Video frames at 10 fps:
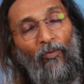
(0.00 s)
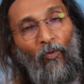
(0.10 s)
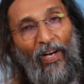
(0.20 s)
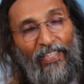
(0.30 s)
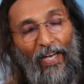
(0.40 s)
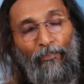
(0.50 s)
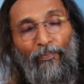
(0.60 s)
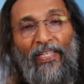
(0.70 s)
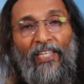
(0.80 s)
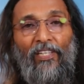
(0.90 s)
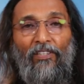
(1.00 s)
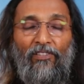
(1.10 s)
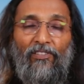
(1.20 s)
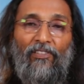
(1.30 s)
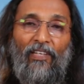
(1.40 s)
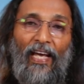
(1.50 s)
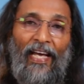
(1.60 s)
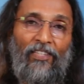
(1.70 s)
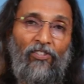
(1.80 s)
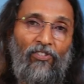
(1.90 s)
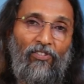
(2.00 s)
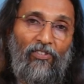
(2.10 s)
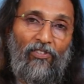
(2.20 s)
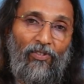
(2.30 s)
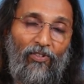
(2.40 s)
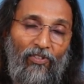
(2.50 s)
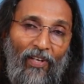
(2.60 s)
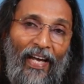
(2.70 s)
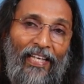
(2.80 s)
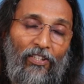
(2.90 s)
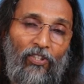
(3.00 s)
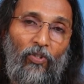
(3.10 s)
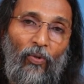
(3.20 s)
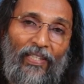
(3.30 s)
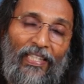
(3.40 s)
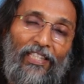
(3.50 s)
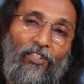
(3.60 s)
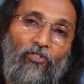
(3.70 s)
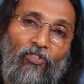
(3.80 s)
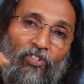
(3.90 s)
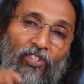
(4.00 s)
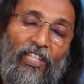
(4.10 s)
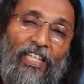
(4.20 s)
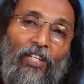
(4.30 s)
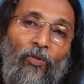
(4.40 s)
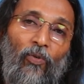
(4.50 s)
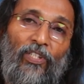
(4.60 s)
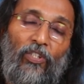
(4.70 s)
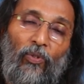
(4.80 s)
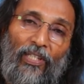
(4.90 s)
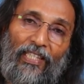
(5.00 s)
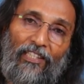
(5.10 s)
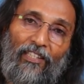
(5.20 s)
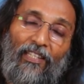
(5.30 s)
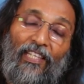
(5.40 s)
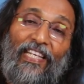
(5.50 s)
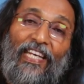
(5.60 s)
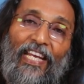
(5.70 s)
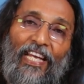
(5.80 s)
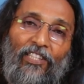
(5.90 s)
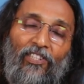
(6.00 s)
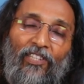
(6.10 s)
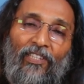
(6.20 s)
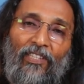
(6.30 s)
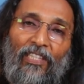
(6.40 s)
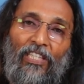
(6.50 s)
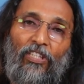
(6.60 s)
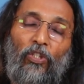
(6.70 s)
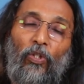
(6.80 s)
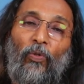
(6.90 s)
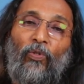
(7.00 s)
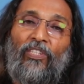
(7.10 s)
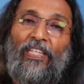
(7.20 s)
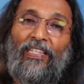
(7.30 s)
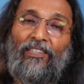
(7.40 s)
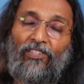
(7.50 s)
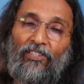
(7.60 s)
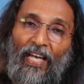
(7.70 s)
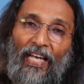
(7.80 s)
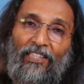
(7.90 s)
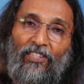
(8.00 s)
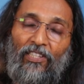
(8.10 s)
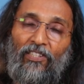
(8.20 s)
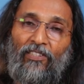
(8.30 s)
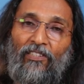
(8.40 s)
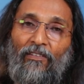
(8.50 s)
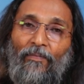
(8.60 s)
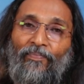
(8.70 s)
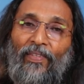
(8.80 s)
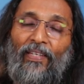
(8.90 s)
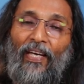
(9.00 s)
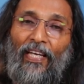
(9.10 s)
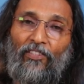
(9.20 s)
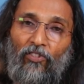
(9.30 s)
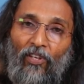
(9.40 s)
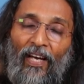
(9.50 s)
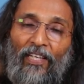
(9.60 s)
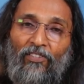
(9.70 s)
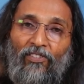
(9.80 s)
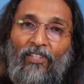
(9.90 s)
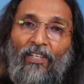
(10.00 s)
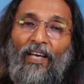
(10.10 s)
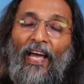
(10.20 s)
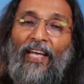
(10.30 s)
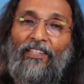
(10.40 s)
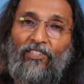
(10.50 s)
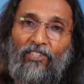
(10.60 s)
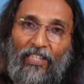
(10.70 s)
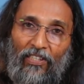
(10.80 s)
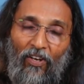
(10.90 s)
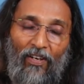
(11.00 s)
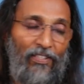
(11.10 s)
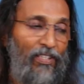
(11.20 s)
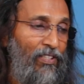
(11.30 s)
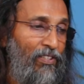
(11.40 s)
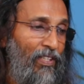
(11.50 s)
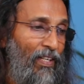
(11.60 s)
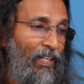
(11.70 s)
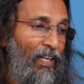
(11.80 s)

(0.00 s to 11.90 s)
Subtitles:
What appears as science doing, it is she who is doing it. Nature is using the scientists and science and its technologies